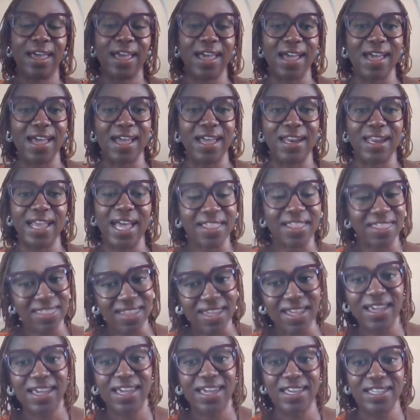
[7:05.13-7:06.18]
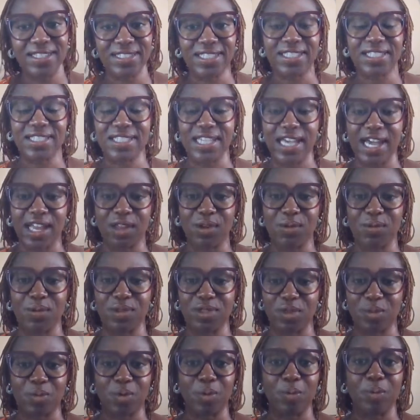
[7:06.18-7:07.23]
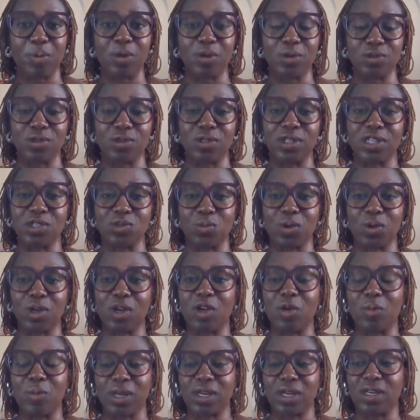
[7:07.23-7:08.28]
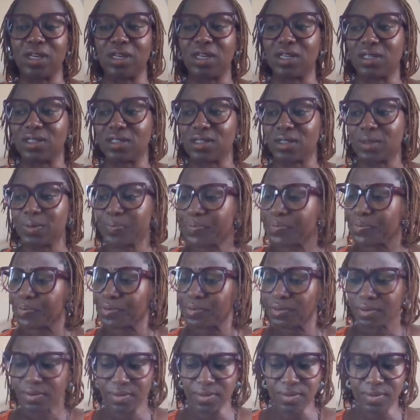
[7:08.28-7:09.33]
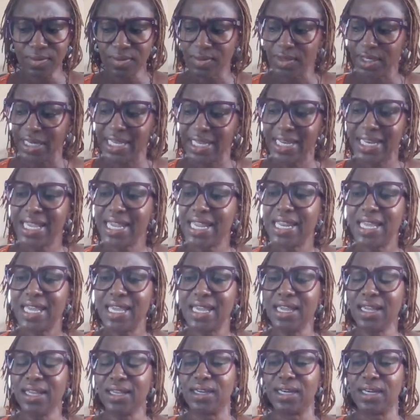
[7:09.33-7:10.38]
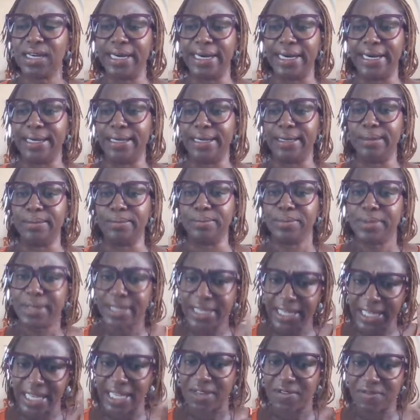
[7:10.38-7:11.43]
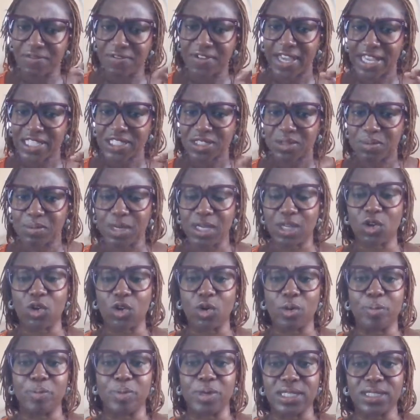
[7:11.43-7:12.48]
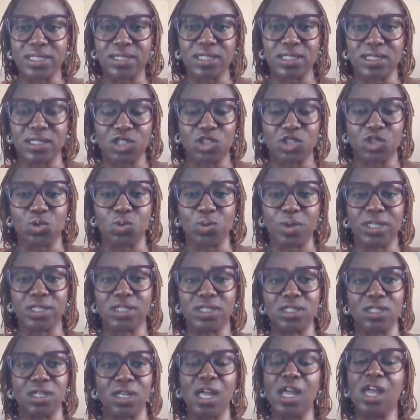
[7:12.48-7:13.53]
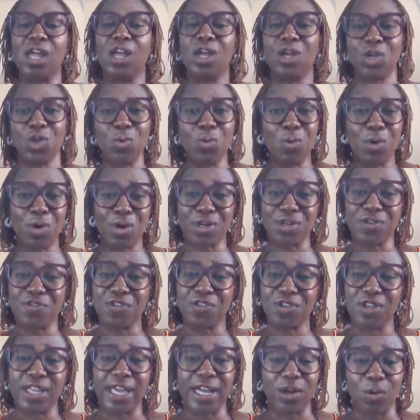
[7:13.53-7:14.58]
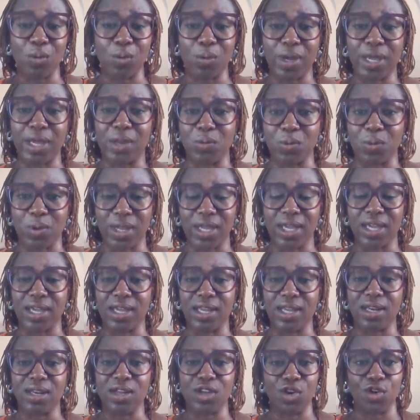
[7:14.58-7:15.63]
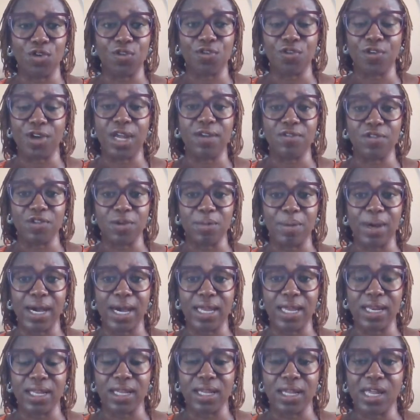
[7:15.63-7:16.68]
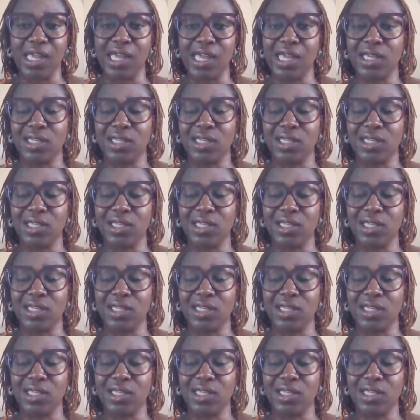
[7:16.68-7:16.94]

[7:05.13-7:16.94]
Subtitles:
And I think he's excited with the proposal as well, because in any investment or business situation, you want it to feel like a win-win, you know, for everybody.